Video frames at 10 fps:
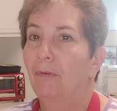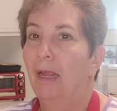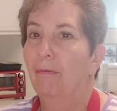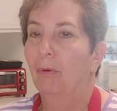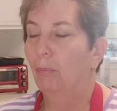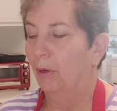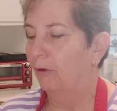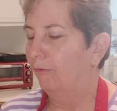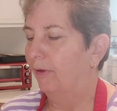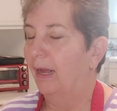flavor
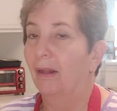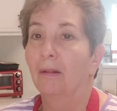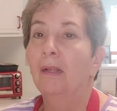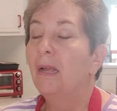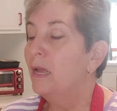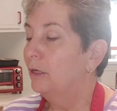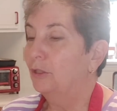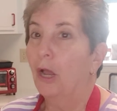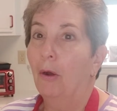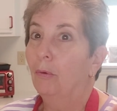profile.
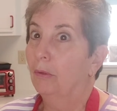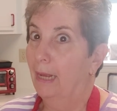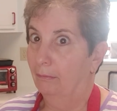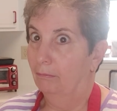So